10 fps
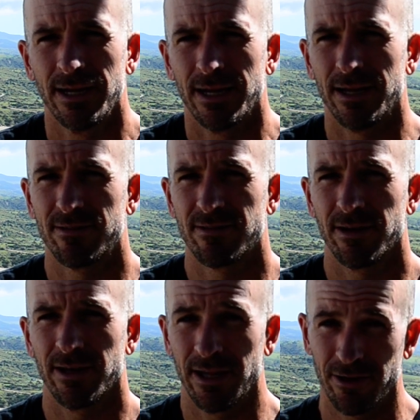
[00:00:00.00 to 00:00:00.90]

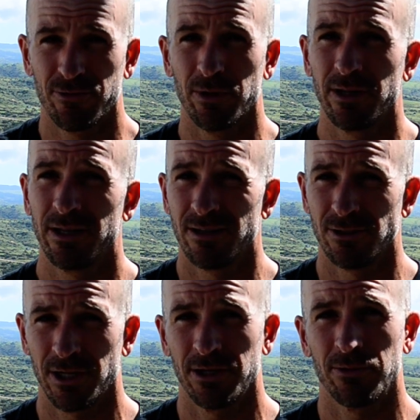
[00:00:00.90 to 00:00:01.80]
it is really
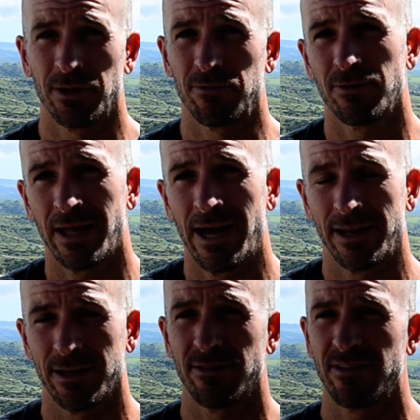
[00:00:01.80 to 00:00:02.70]
genuinely flat,
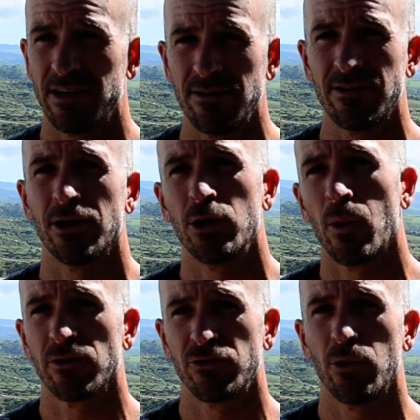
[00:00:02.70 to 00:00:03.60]
and it's easy to go
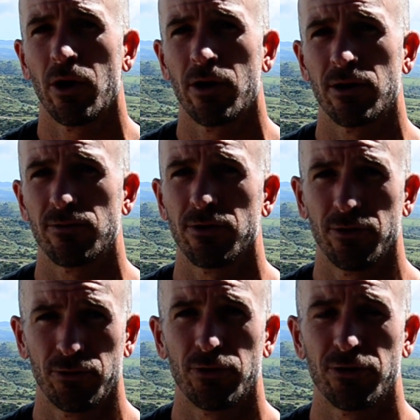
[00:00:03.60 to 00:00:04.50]
up too hard for
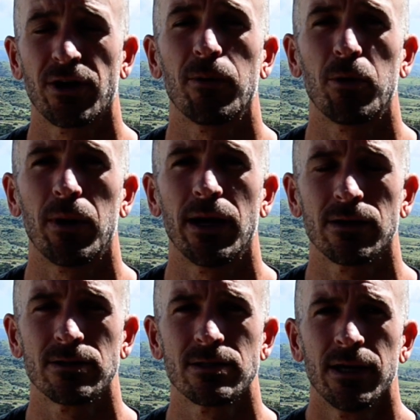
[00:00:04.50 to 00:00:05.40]
those first couple
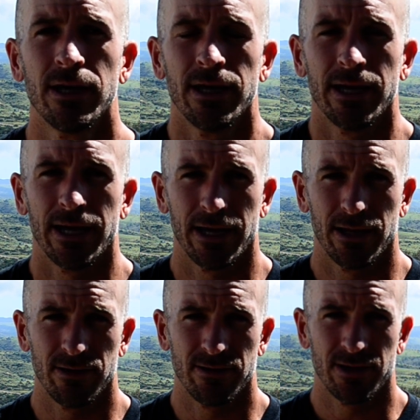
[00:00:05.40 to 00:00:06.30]
miles. And